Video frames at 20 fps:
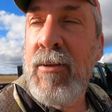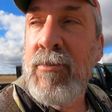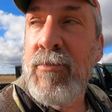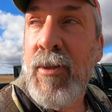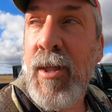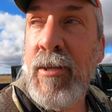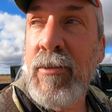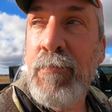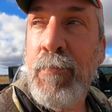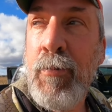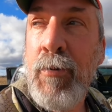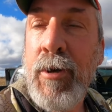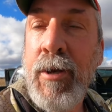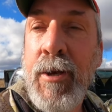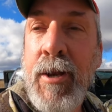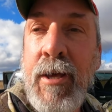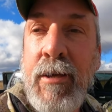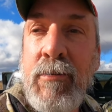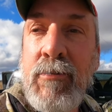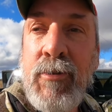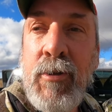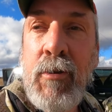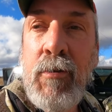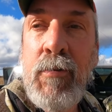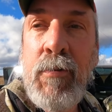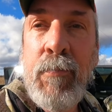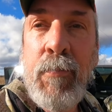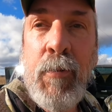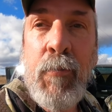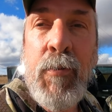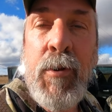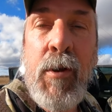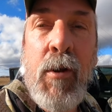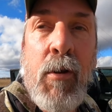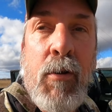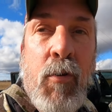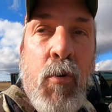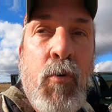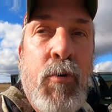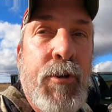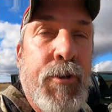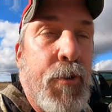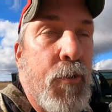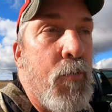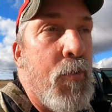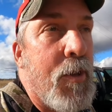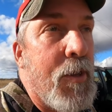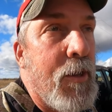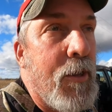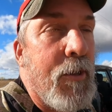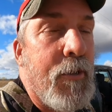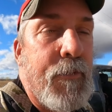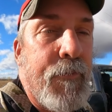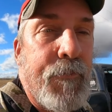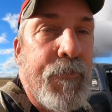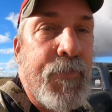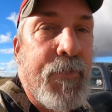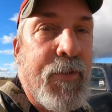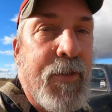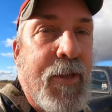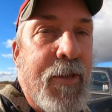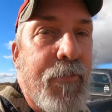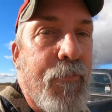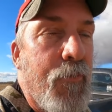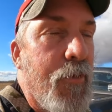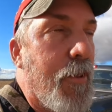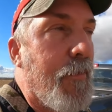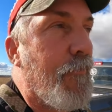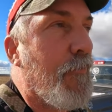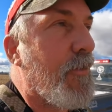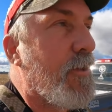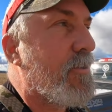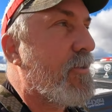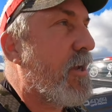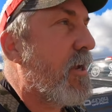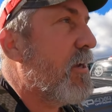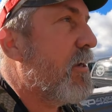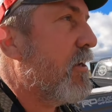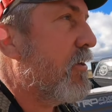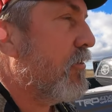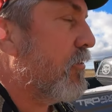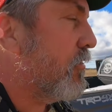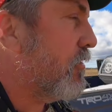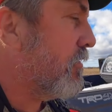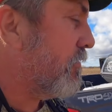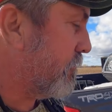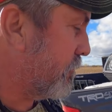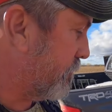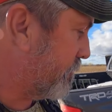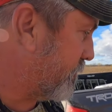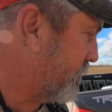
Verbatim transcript: so that's pretty neat. So, but we are going to get with it for this evening hunt.